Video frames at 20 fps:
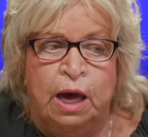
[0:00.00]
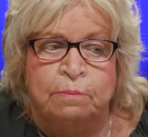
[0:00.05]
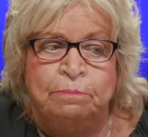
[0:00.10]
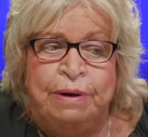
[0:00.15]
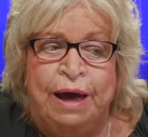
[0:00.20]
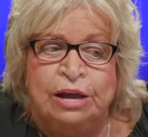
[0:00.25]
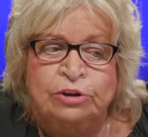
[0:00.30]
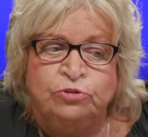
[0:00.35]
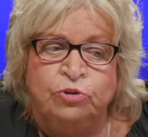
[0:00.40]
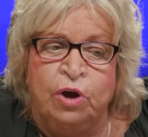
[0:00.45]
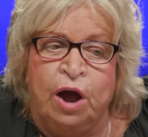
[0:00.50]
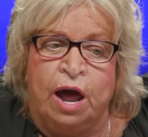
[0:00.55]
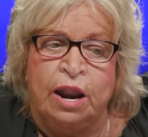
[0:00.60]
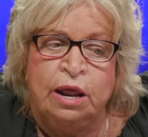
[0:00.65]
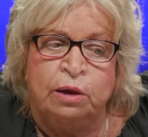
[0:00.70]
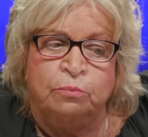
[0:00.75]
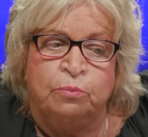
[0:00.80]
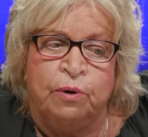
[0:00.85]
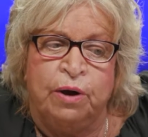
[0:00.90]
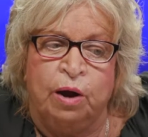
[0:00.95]

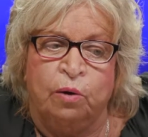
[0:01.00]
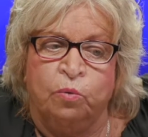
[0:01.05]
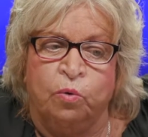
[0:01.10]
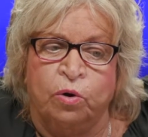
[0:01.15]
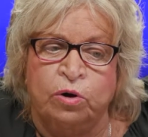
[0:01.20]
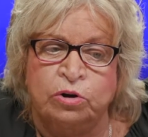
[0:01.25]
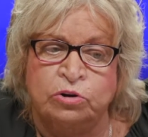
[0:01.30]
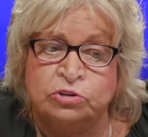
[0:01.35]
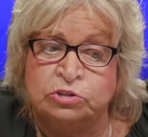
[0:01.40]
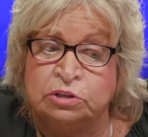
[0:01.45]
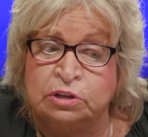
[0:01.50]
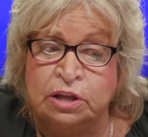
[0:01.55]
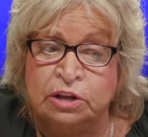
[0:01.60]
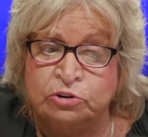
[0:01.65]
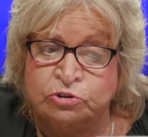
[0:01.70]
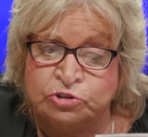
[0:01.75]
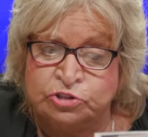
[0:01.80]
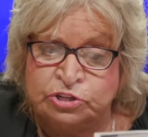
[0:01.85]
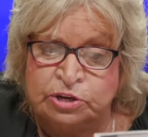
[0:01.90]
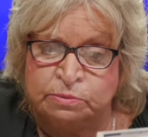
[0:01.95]
Patriotic Prayer Warriors
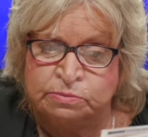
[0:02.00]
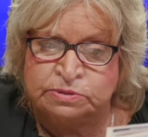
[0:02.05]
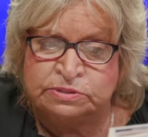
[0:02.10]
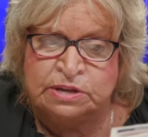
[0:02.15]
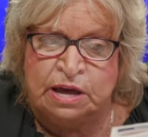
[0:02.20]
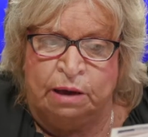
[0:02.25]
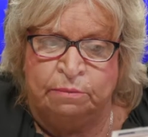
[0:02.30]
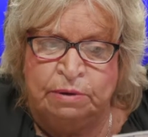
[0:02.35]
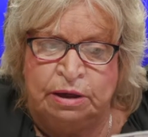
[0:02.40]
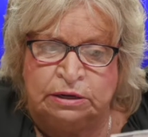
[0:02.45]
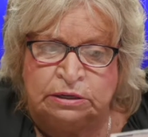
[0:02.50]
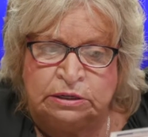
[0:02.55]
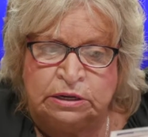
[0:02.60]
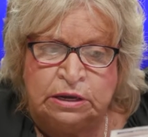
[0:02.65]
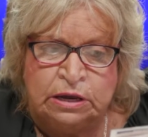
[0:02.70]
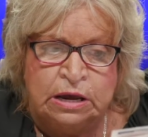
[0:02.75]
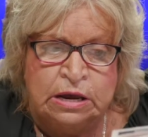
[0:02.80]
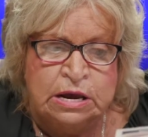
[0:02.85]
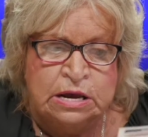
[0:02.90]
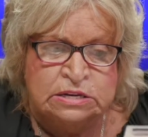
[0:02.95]
Leadership Summit,
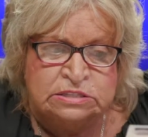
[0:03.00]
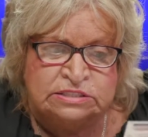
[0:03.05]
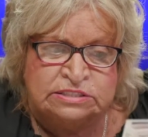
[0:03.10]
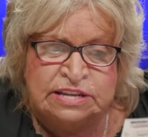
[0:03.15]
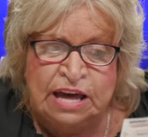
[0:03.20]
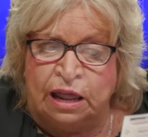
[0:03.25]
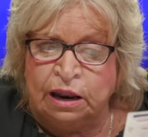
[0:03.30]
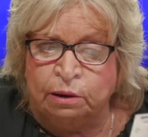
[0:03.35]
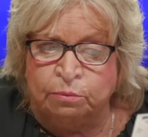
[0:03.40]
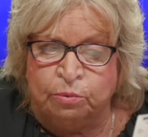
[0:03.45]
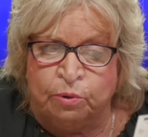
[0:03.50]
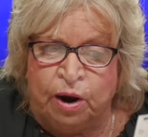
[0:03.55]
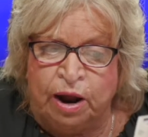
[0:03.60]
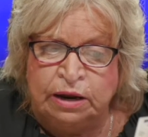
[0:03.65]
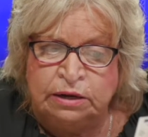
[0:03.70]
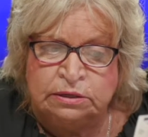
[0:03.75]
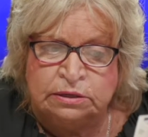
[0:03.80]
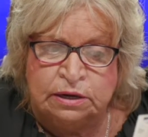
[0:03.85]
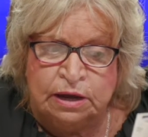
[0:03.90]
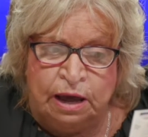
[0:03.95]

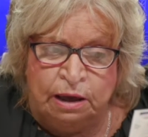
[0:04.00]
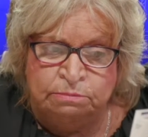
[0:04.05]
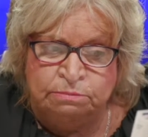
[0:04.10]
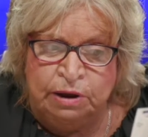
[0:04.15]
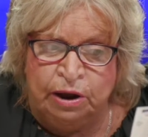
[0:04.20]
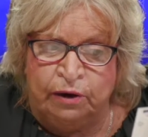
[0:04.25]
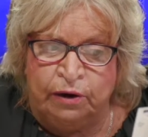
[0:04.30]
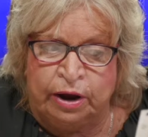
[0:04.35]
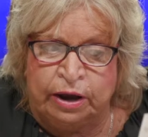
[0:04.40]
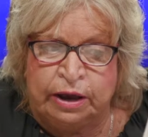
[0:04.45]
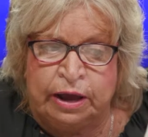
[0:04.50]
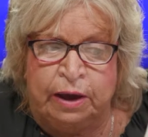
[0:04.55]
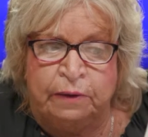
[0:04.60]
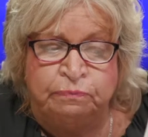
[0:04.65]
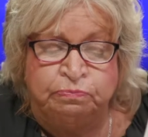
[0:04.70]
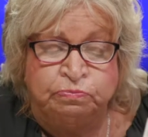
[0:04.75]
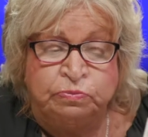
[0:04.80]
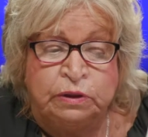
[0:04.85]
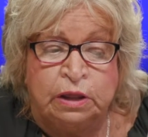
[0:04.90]
Celebrate America,